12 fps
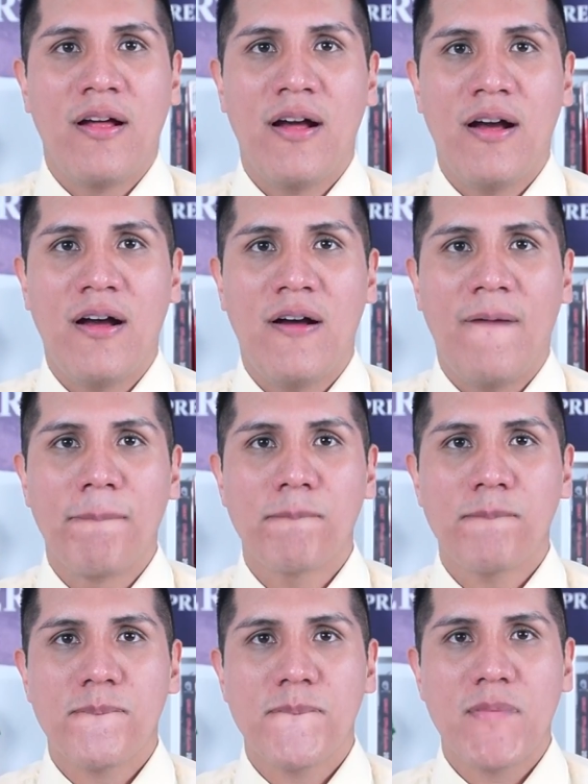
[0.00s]
Um,
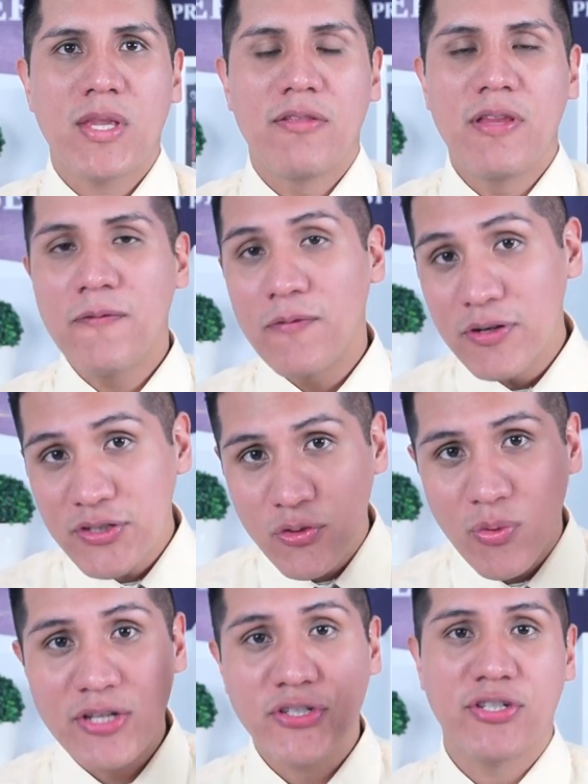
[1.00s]
the
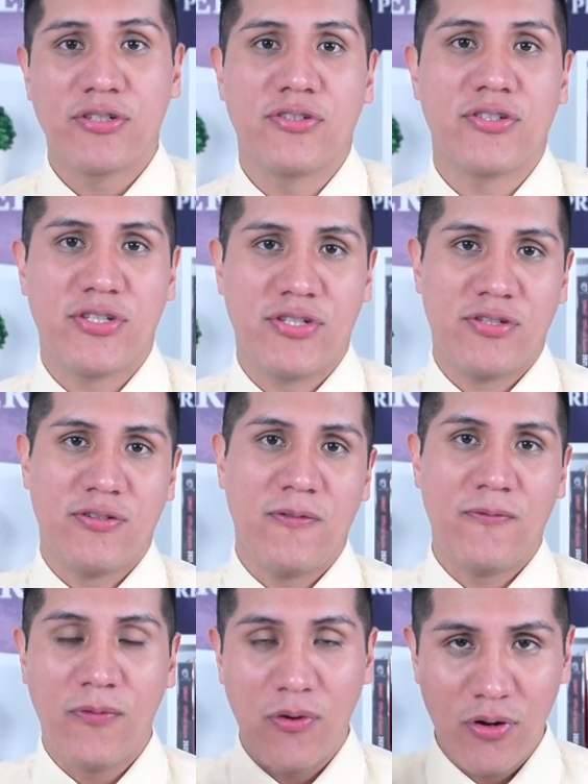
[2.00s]
first questions
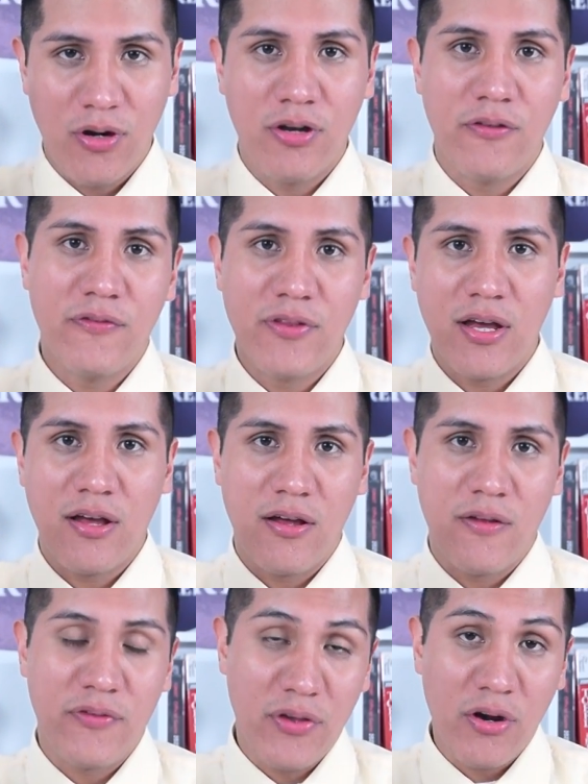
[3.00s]
for
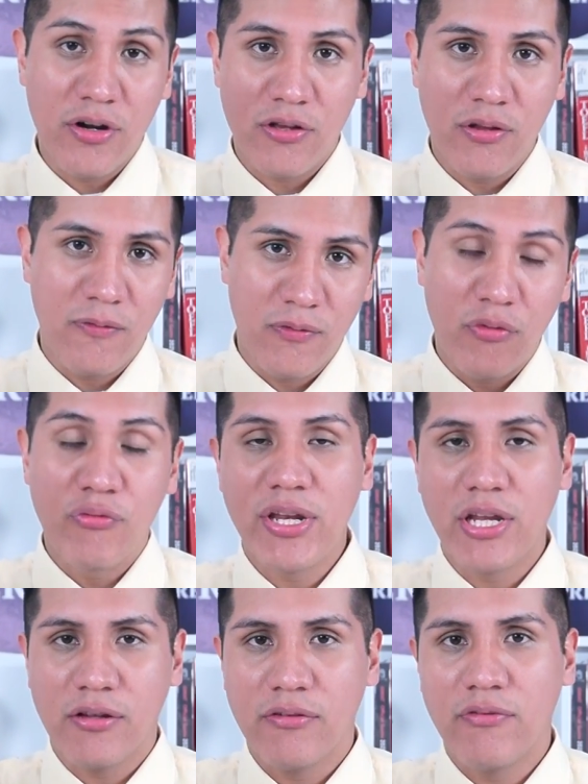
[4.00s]
the the article for
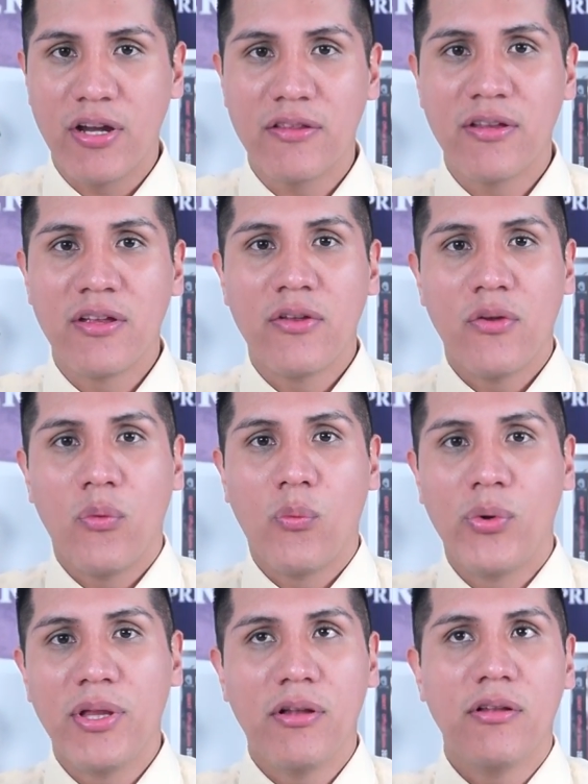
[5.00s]
reading, right?
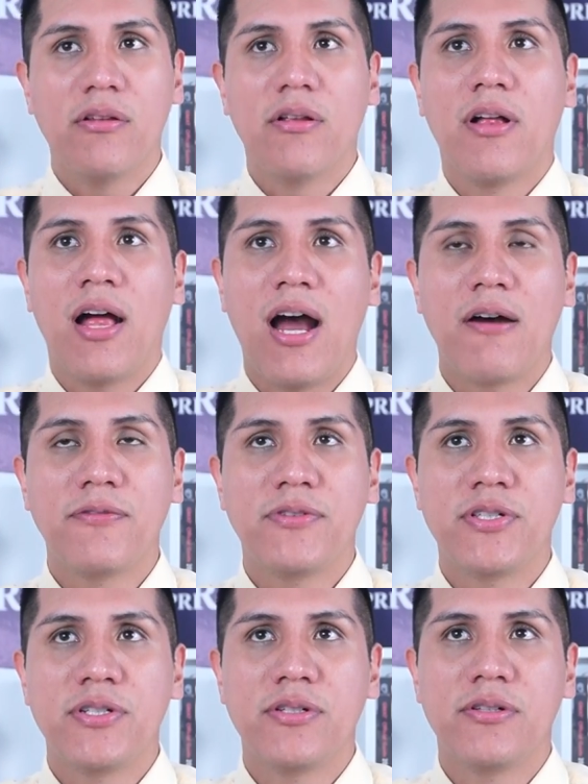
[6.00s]
We'll have
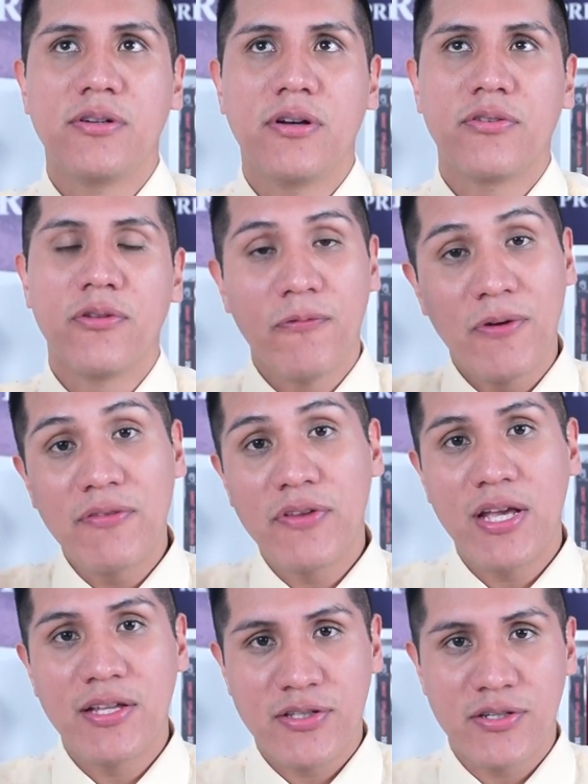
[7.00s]
to uh, you'll find
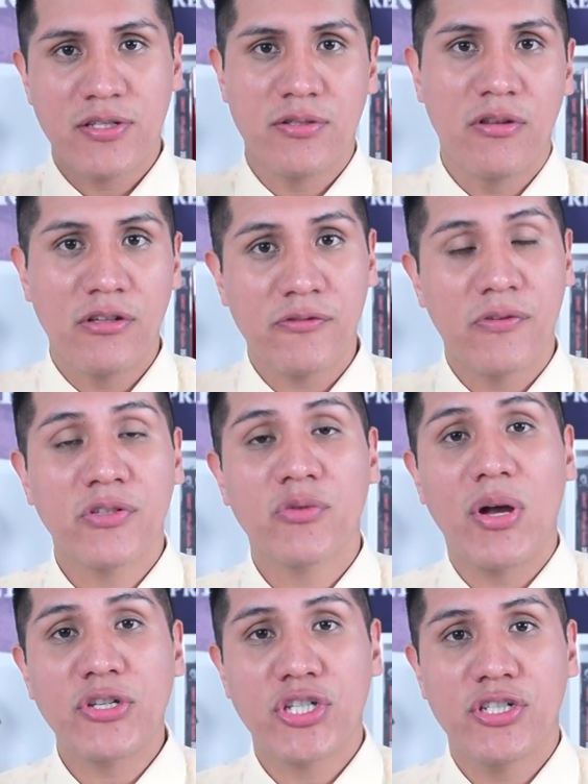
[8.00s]
the answers to those first
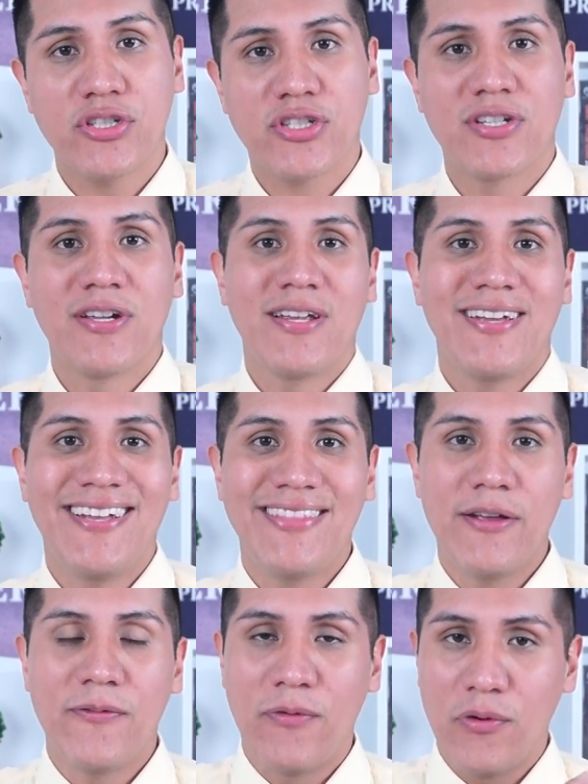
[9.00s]
questions
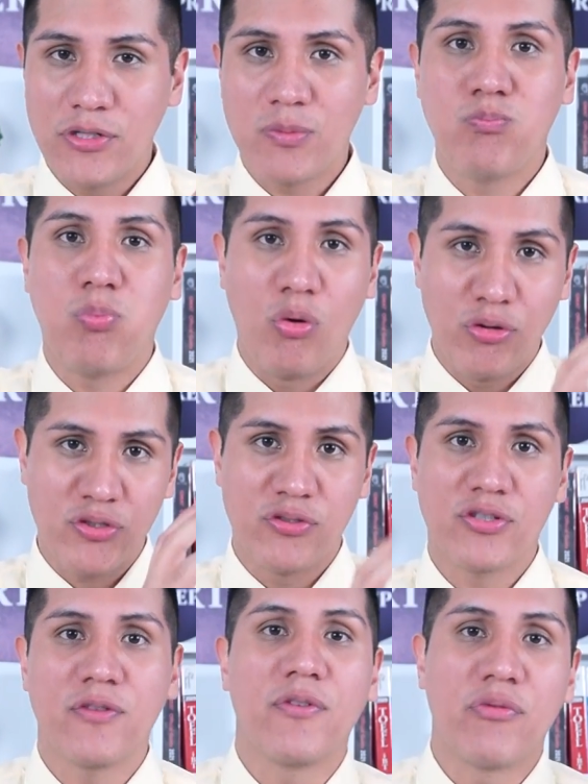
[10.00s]
in the first
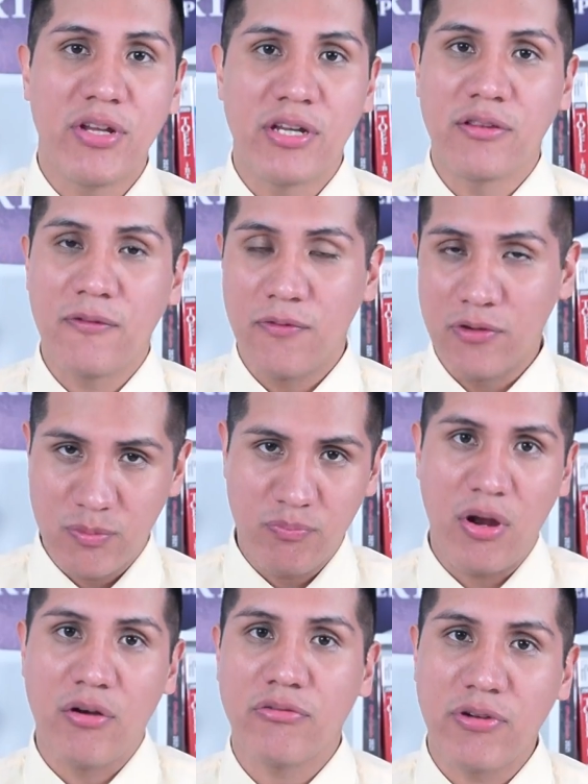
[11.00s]
portions of the reading, the first
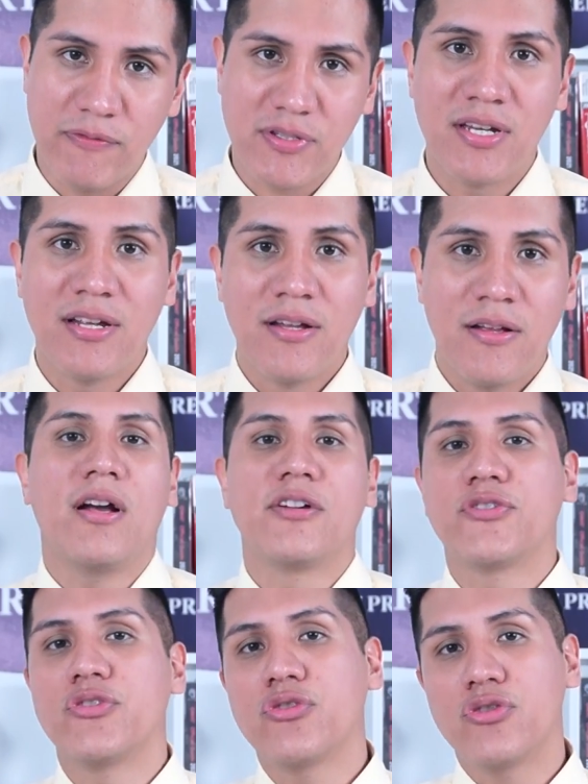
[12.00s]
paragraphs.
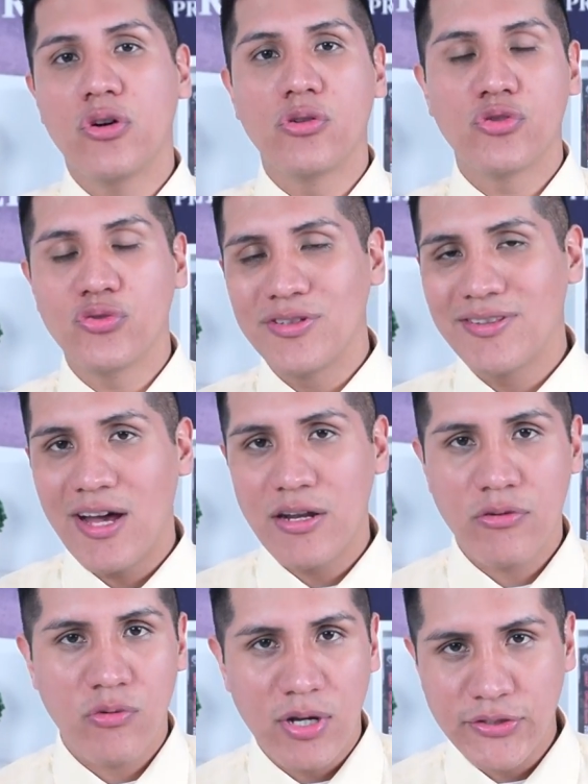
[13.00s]
As you go to the
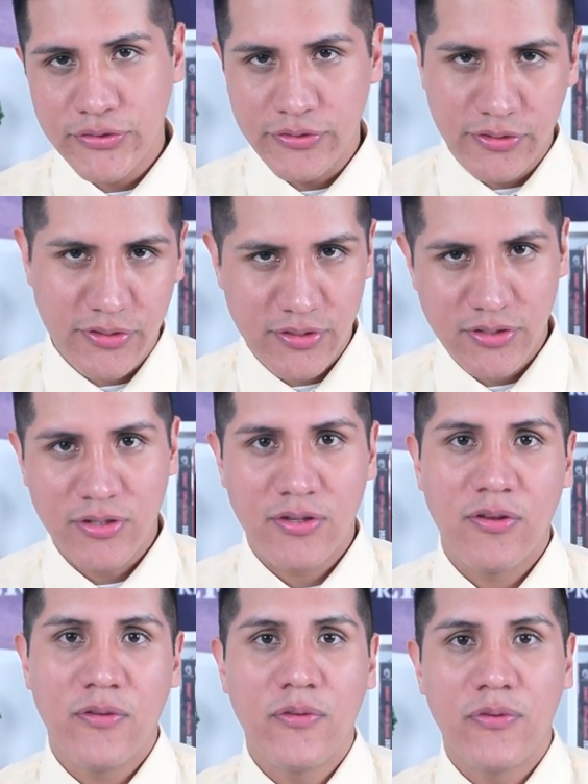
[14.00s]
latter questions,
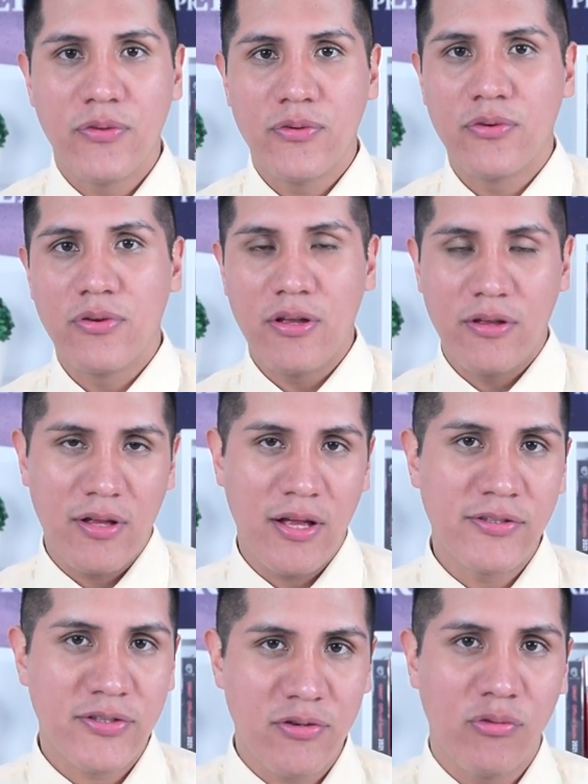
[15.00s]
your
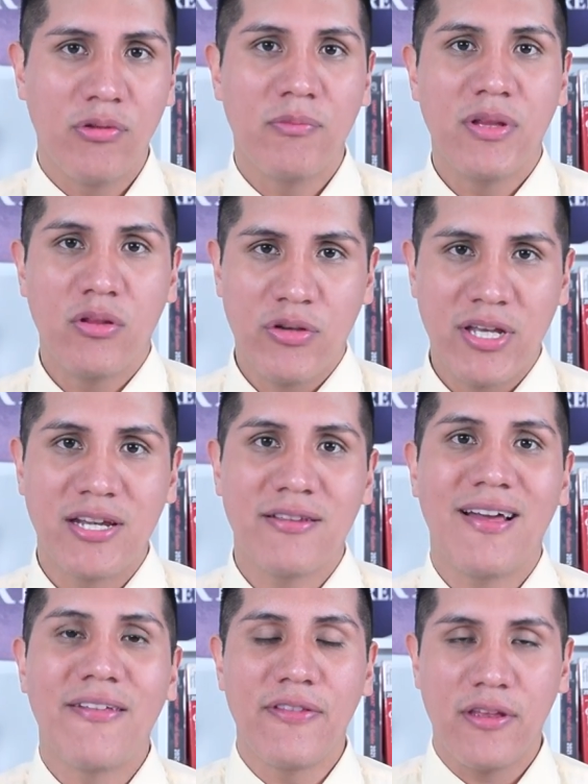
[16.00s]
answer will be
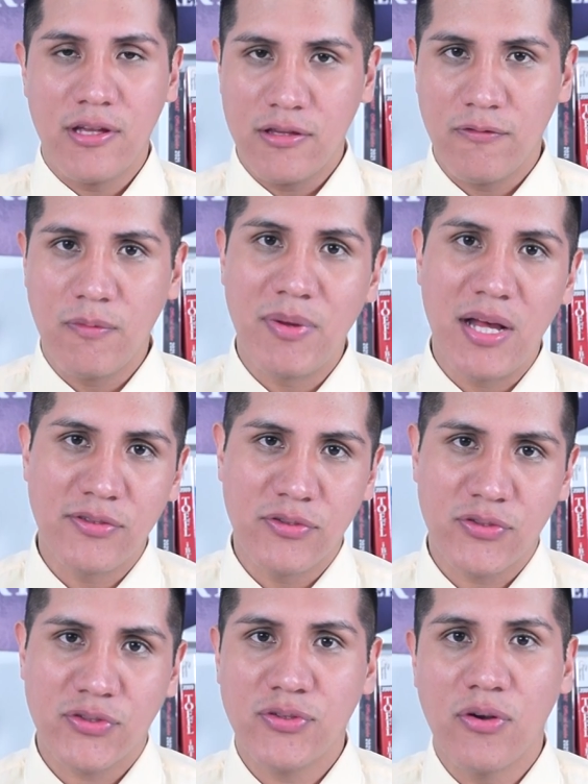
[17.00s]
located at the end of a
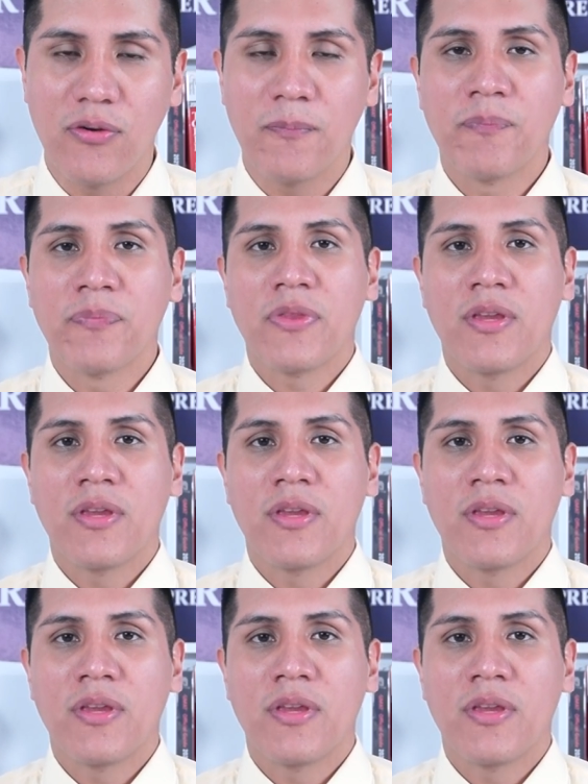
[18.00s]
passage. So